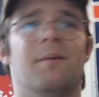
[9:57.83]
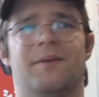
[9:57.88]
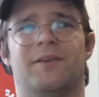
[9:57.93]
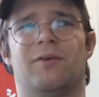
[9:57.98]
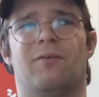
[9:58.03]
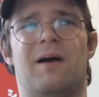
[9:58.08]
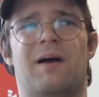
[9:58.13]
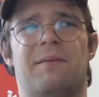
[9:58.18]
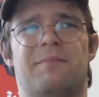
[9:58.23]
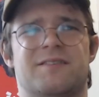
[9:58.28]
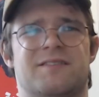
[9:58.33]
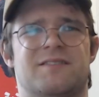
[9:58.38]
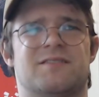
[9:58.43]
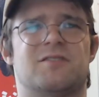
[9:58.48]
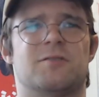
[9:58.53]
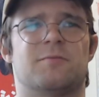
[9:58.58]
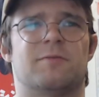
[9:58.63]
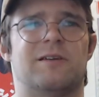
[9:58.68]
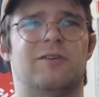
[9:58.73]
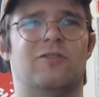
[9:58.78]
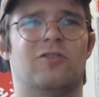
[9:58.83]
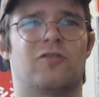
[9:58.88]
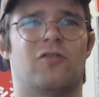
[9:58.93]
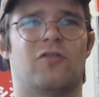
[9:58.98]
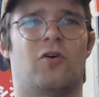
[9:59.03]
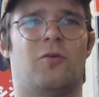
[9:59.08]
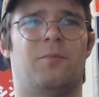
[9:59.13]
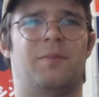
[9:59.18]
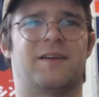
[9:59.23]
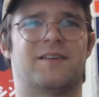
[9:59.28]
the web isn't super
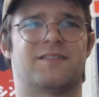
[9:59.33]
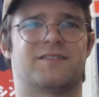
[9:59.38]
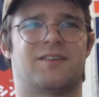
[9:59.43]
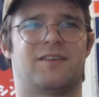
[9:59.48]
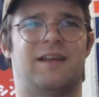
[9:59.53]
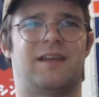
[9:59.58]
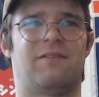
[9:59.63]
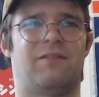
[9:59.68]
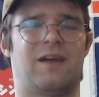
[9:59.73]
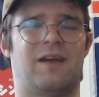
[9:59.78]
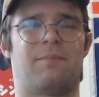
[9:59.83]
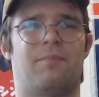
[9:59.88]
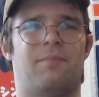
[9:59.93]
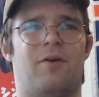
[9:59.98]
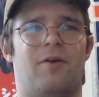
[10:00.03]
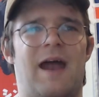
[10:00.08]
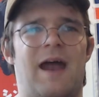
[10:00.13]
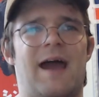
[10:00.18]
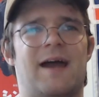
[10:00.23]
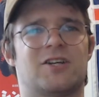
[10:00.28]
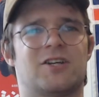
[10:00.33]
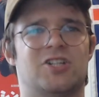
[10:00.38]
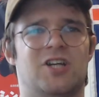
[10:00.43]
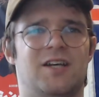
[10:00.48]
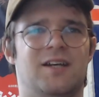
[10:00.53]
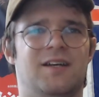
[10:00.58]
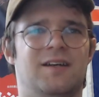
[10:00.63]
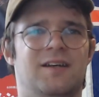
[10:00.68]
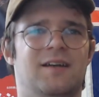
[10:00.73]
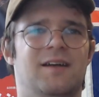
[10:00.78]
useful because they're giving up their
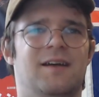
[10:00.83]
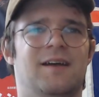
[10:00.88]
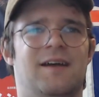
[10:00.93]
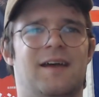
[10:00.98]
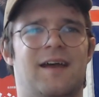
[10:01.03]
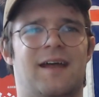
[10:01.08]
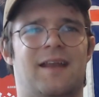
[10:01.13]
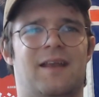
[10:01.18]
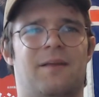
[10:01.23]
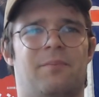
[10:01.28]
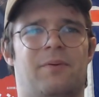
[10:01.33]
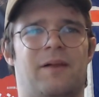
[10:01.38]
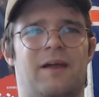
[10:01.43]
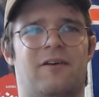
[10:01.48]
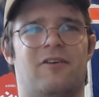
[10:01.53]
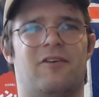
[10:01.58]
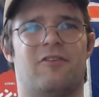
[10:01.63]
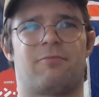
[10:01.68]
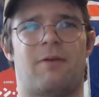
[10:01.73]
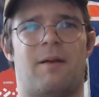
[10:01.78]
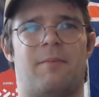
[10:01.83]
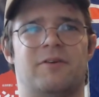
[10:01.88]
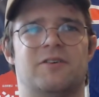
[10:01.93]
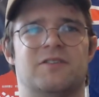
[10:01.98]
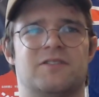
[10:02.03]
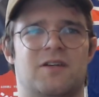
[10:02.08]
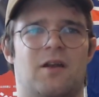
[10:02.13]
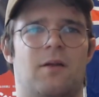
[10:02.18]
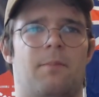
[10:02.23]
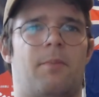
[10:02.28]
action, and the player is probably
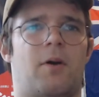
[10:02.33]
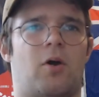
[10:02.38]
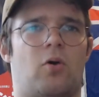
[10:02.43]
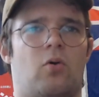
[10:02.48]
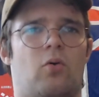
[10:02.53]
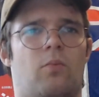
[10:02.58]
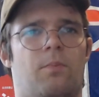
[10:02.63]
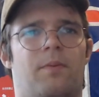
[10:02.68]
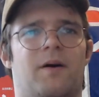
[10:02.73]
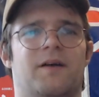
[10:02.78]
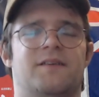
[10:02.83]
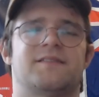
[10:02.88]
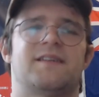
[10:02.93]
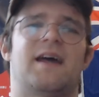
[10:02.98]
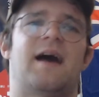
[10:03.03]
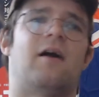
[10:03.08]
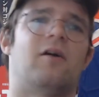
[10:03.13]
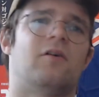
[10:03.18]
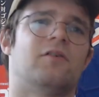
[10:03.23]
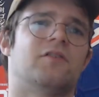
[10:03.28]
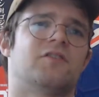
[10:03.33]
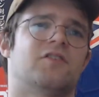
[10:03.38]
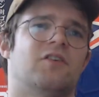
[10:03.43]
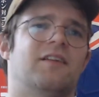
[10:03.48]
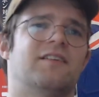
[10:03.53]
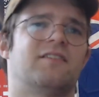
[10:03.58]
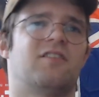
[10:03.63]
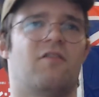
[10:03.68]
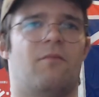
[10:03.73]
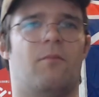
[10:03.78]
just going to bust out. So unless you have